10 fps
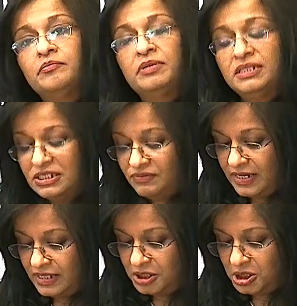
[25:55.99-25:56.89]
but this
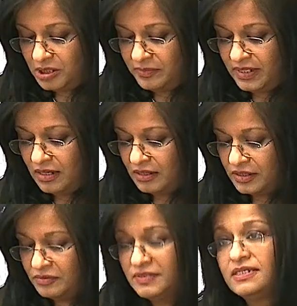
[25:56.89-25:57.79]
relationship, he
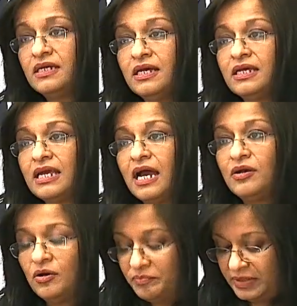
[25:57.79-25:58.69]
argues,
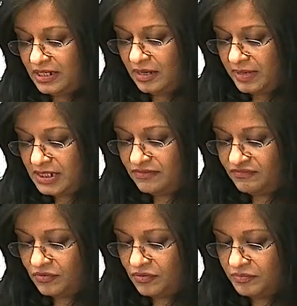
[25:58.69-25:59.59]
cannot be a
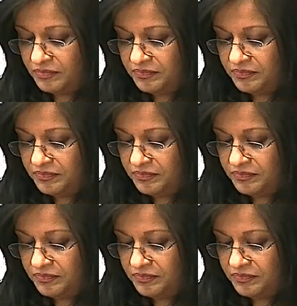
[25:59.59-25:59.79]
metaphor.